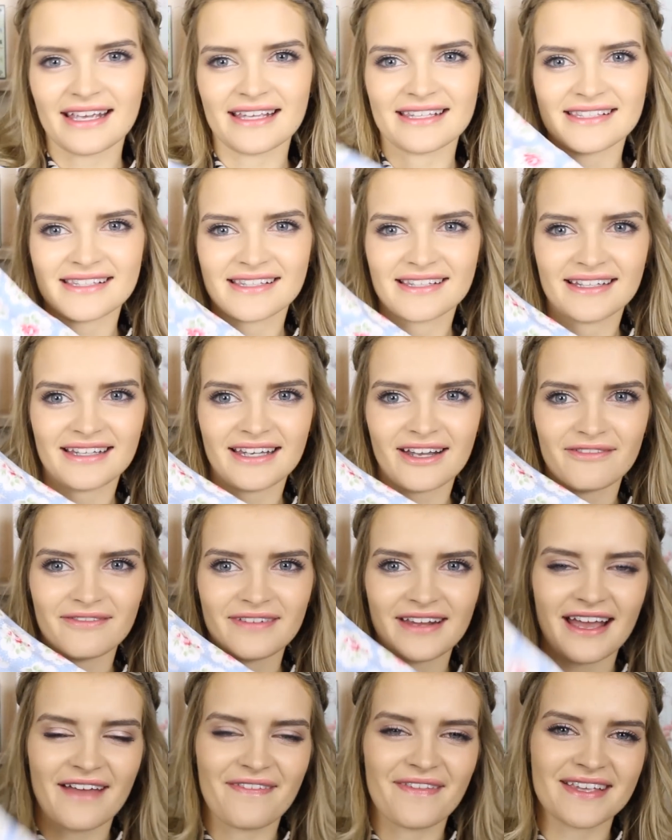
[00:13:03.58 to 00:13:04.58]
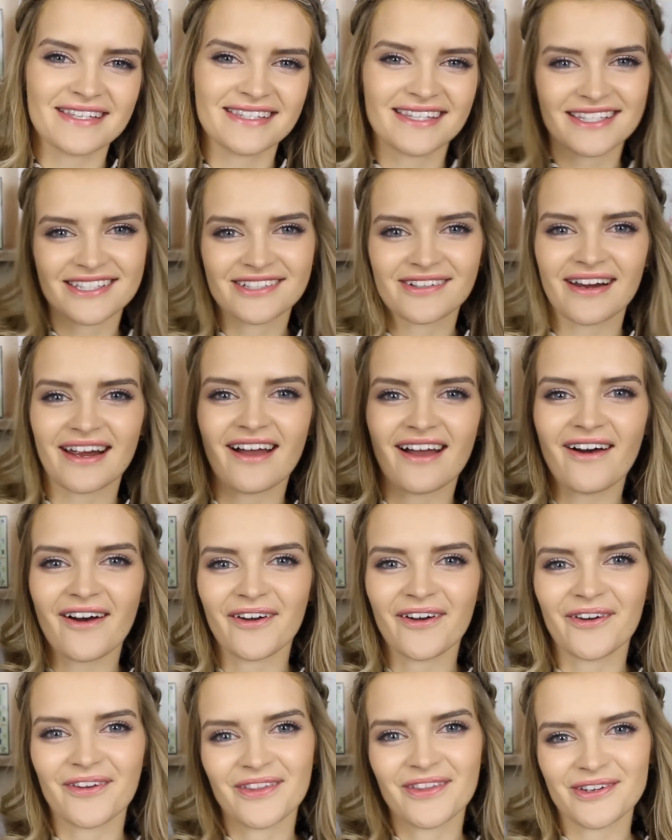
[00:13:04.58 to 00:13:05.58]
is lovely, and this looks great
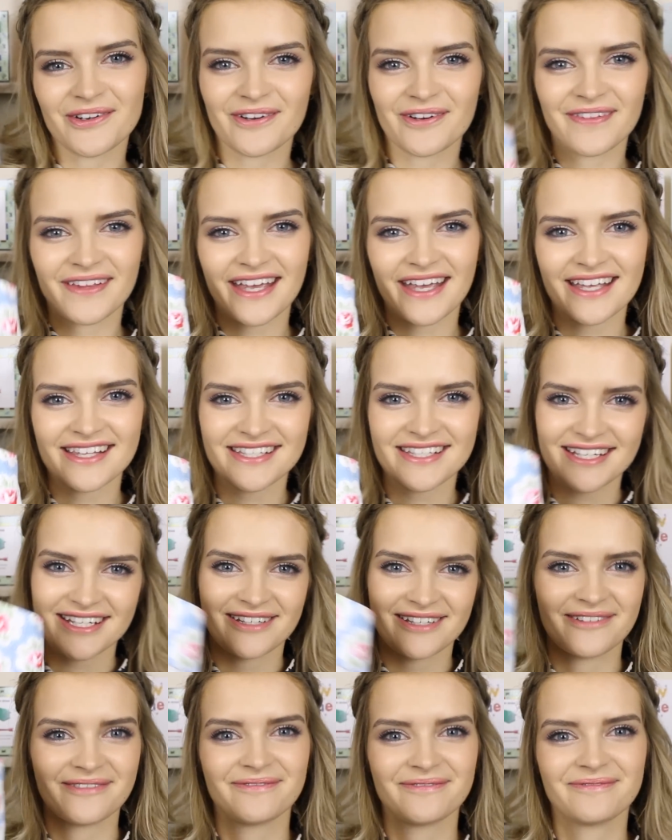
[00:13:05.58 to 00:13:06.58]
hung on the door of the kitchen.